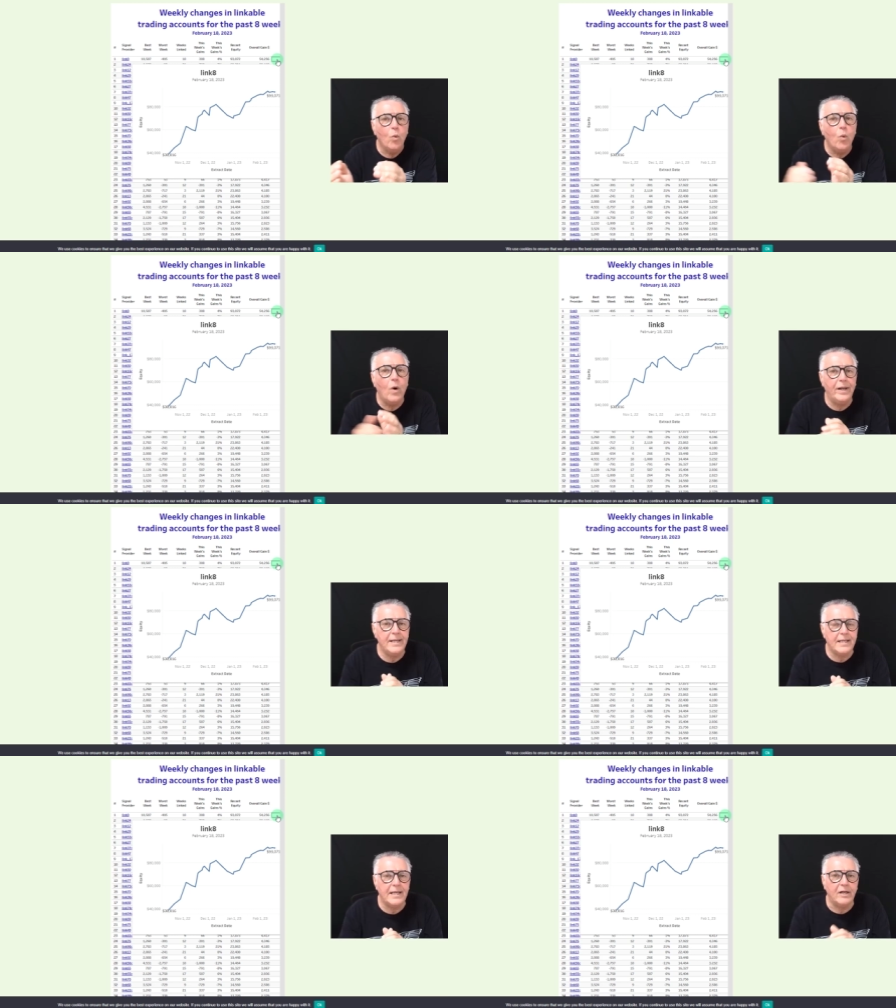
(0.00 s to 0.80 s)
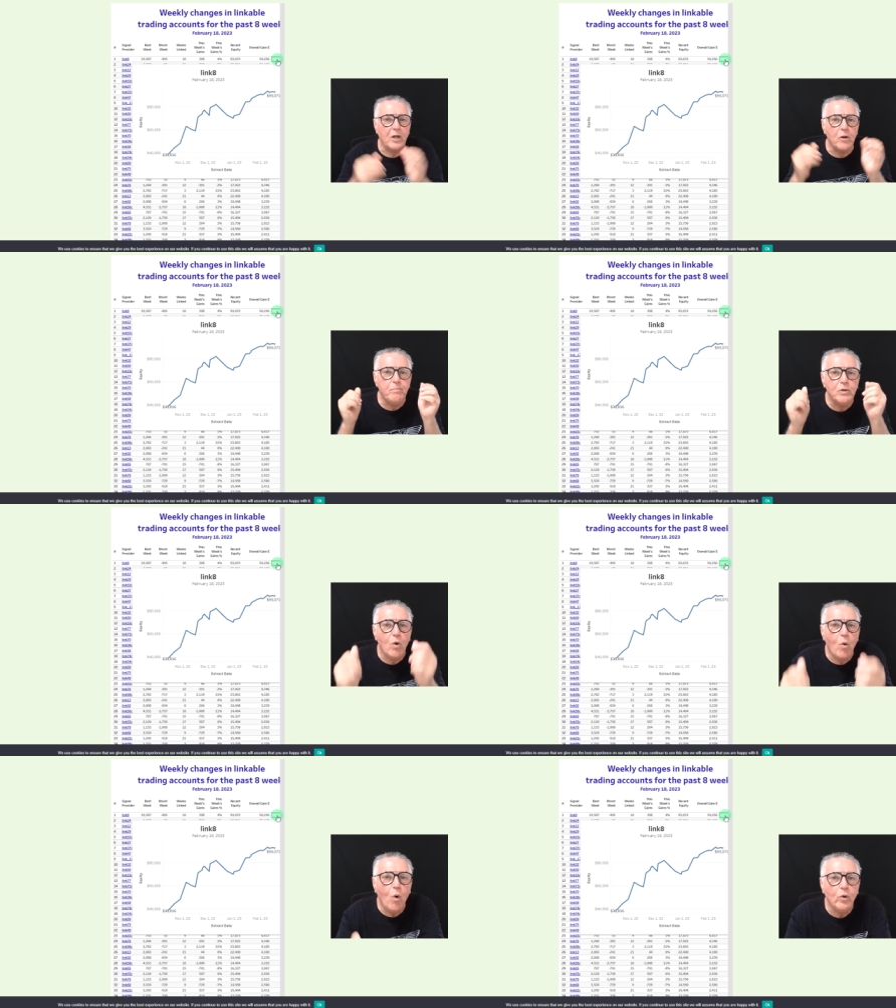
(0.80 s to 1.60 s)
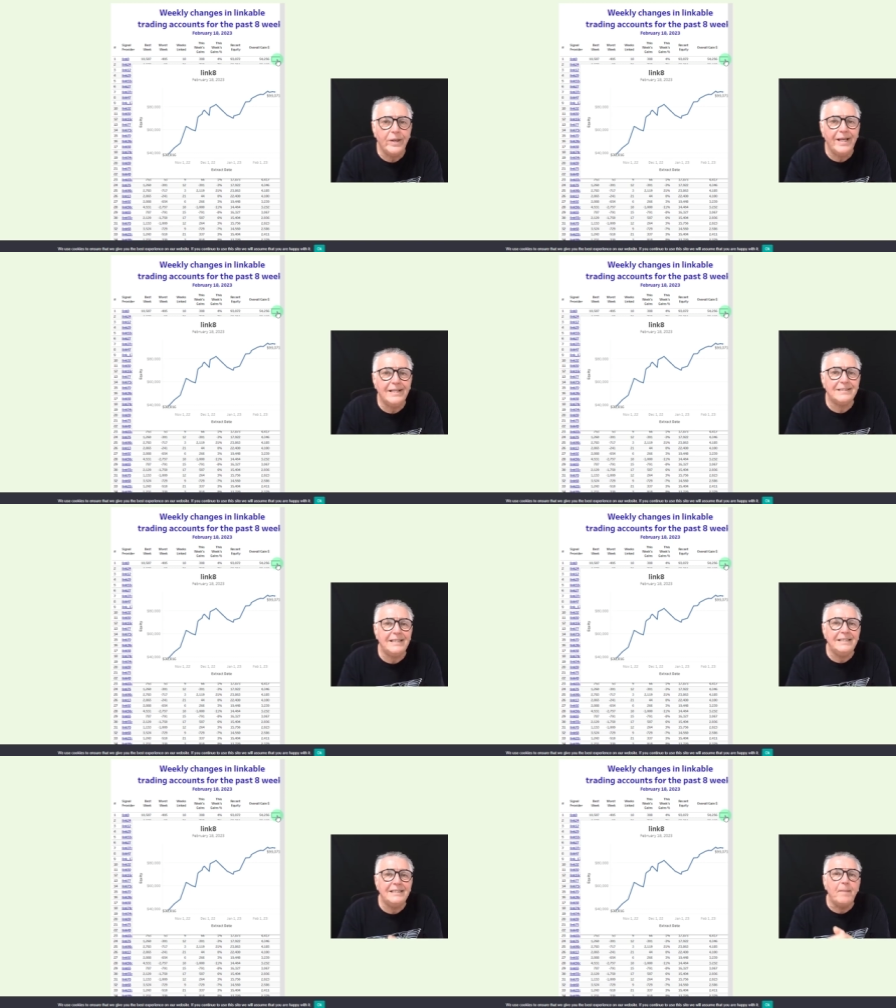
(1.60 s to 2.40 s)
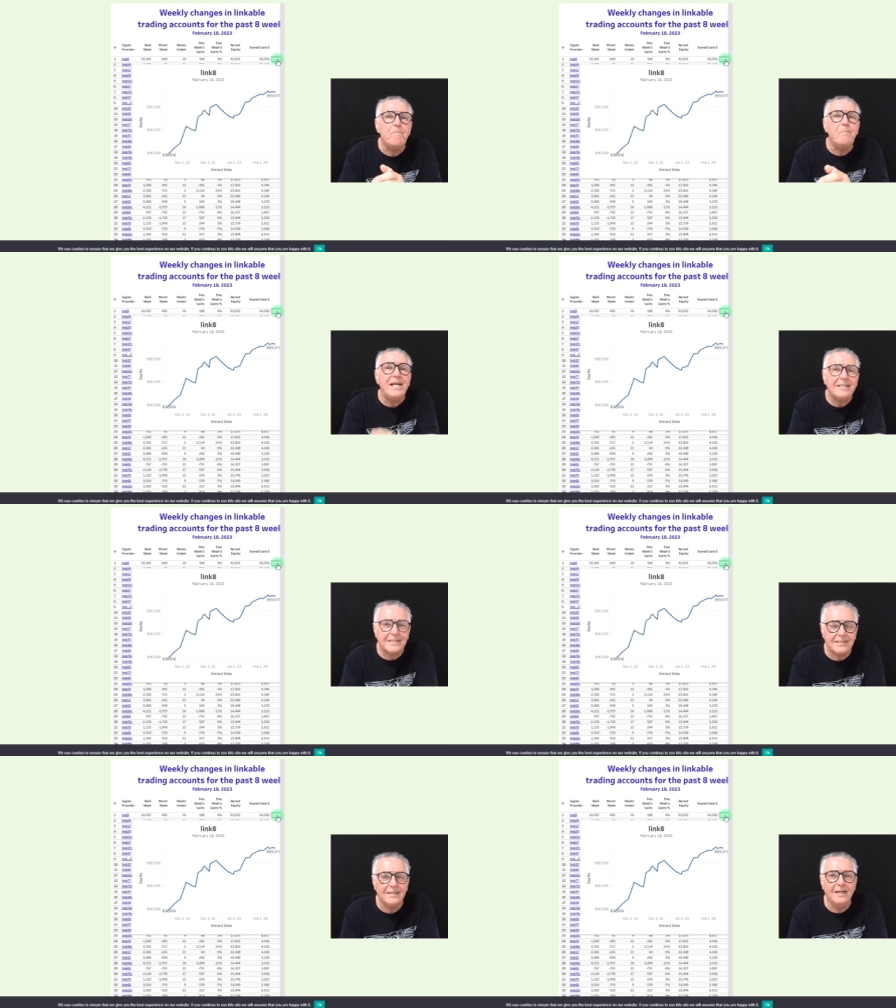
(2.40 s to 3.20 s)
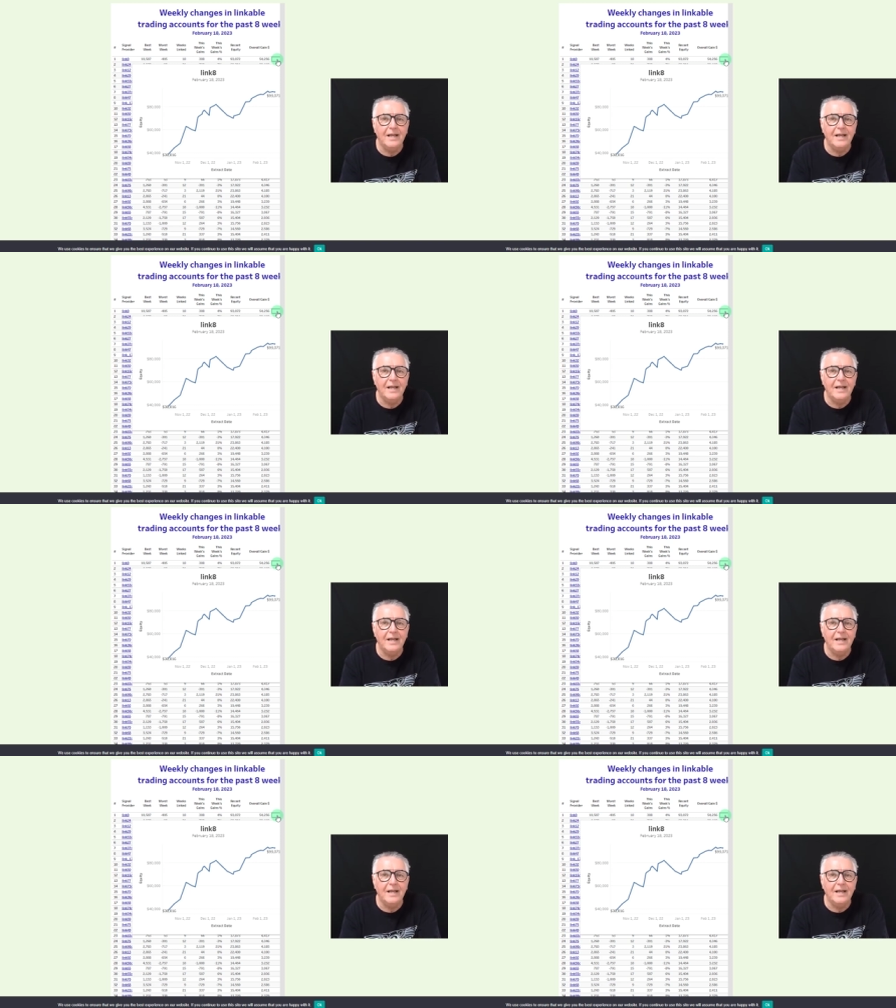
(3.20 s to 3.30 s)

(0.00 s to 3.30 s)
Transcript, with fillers: one account don't put all your eggs in the best